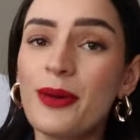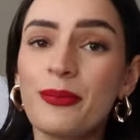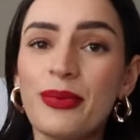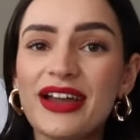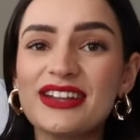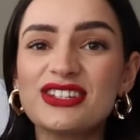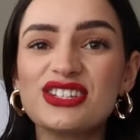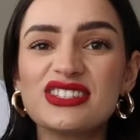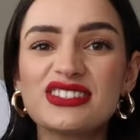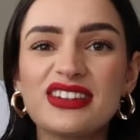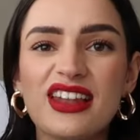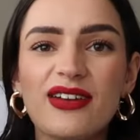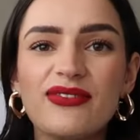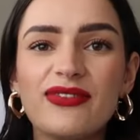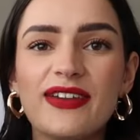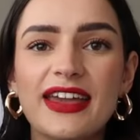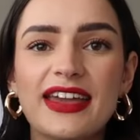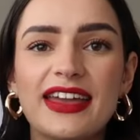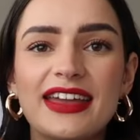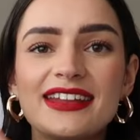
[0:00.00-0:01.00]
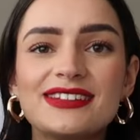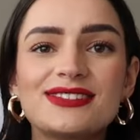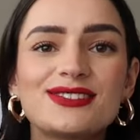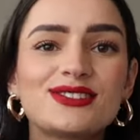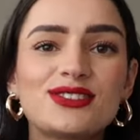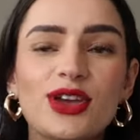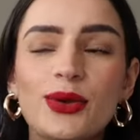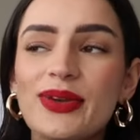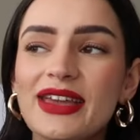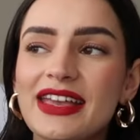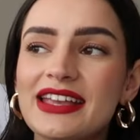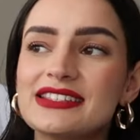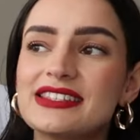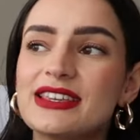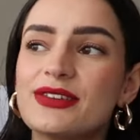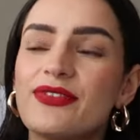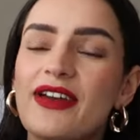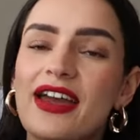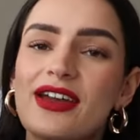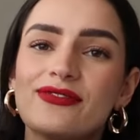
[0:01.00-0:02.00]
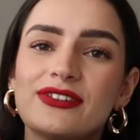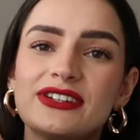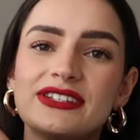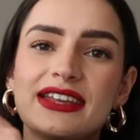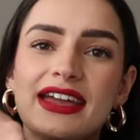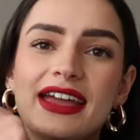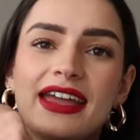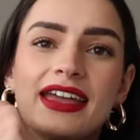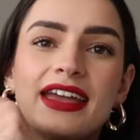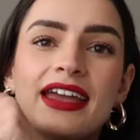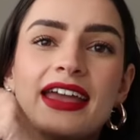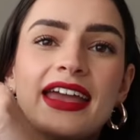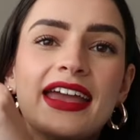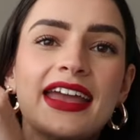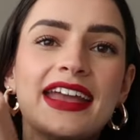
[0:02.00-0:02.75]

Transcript: but I just love it. It's so easy for every day.